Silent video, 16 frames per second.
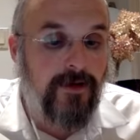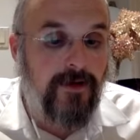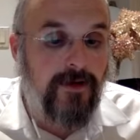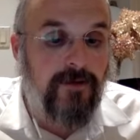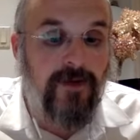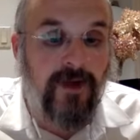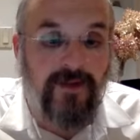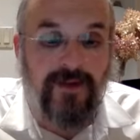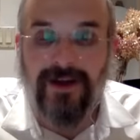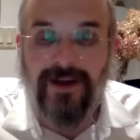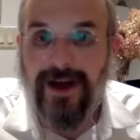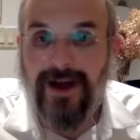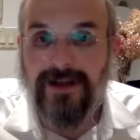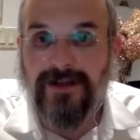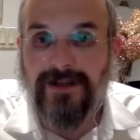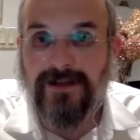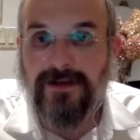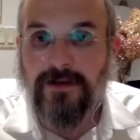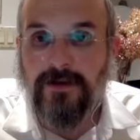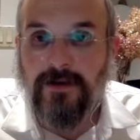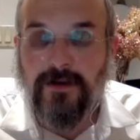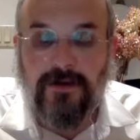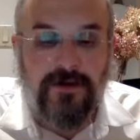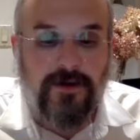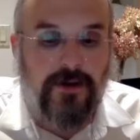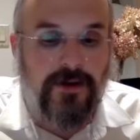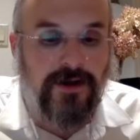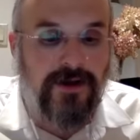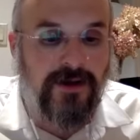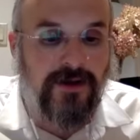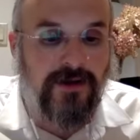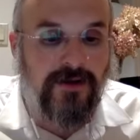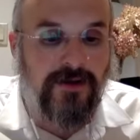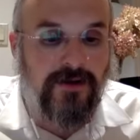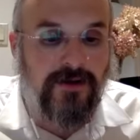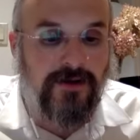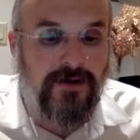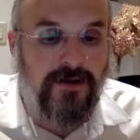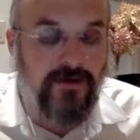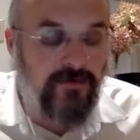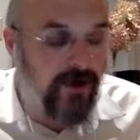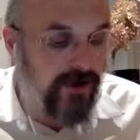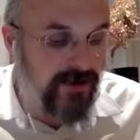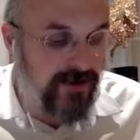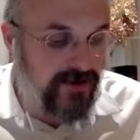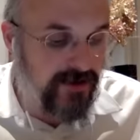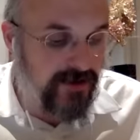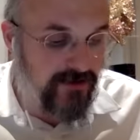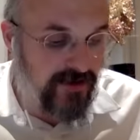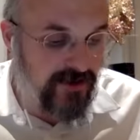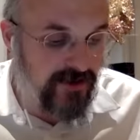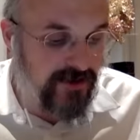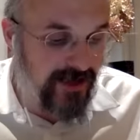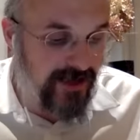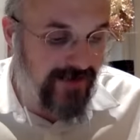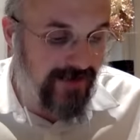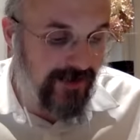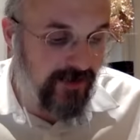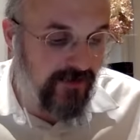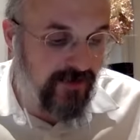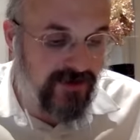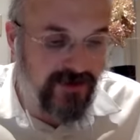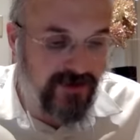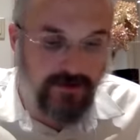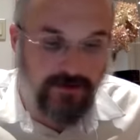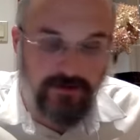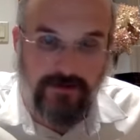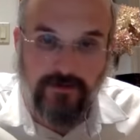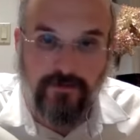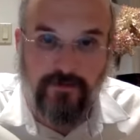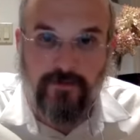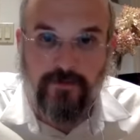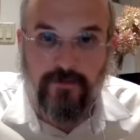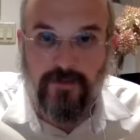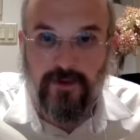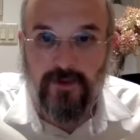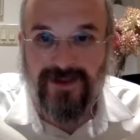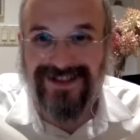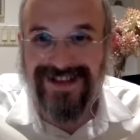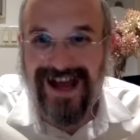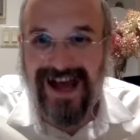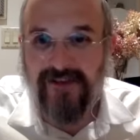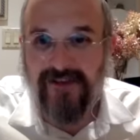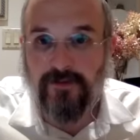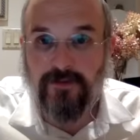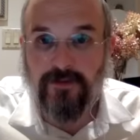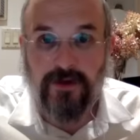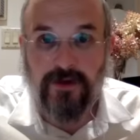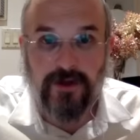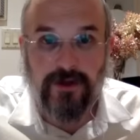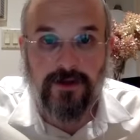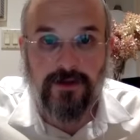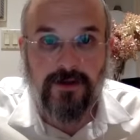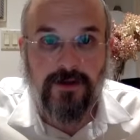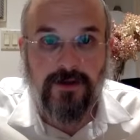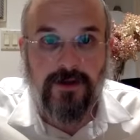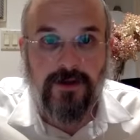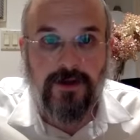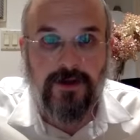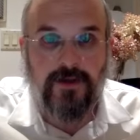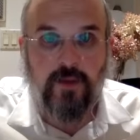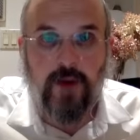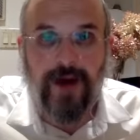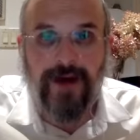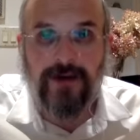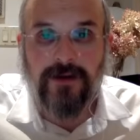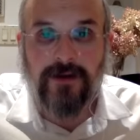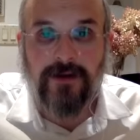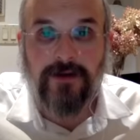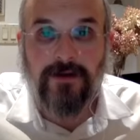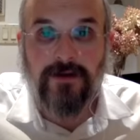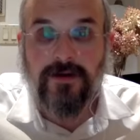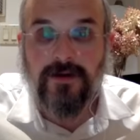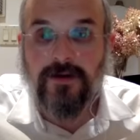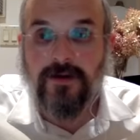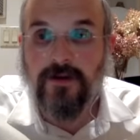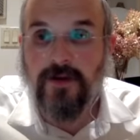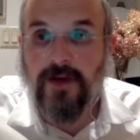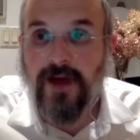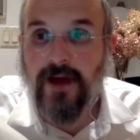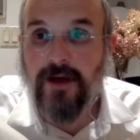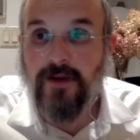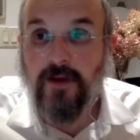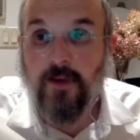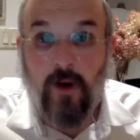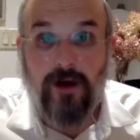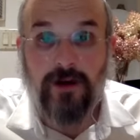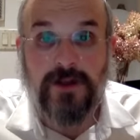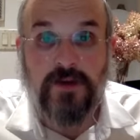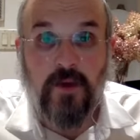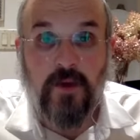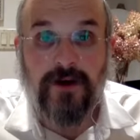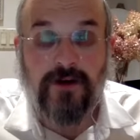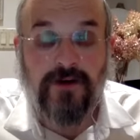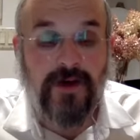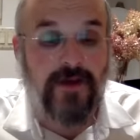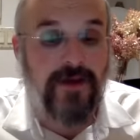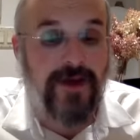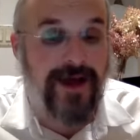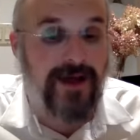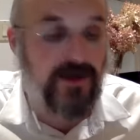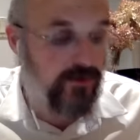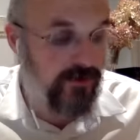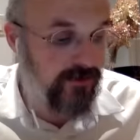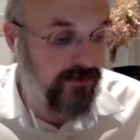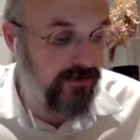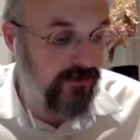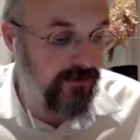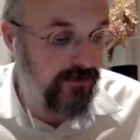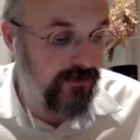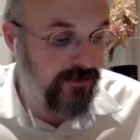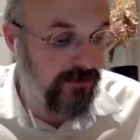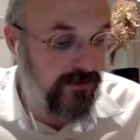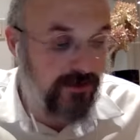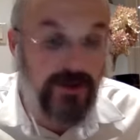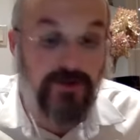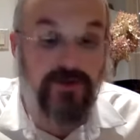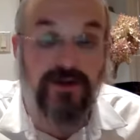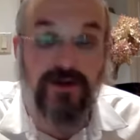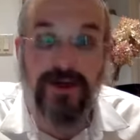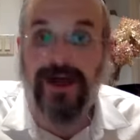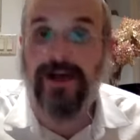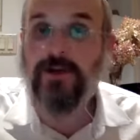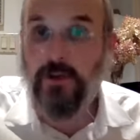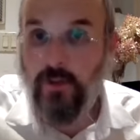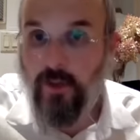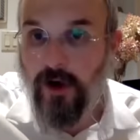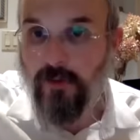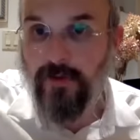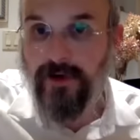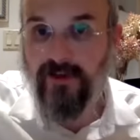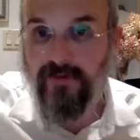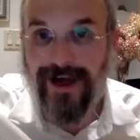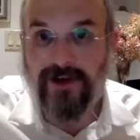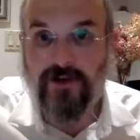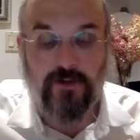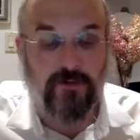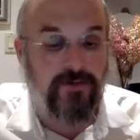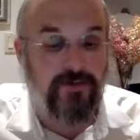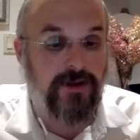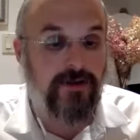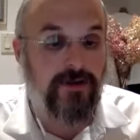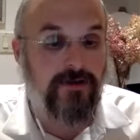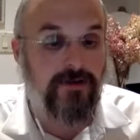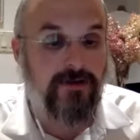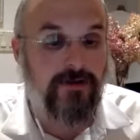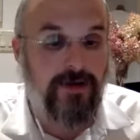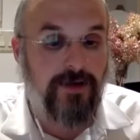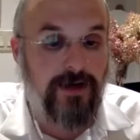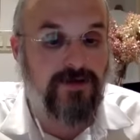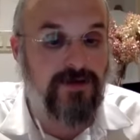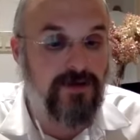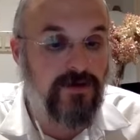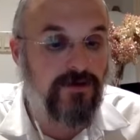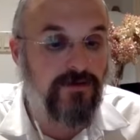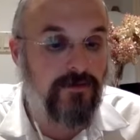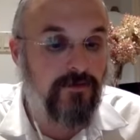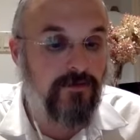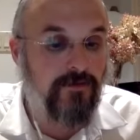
But nonetheless, the Gemara, the Mishnah said that Kfisin, which is a half a brick, is wider than, the wall is wider than the actual, living in the actual wall made of actual brick. How so?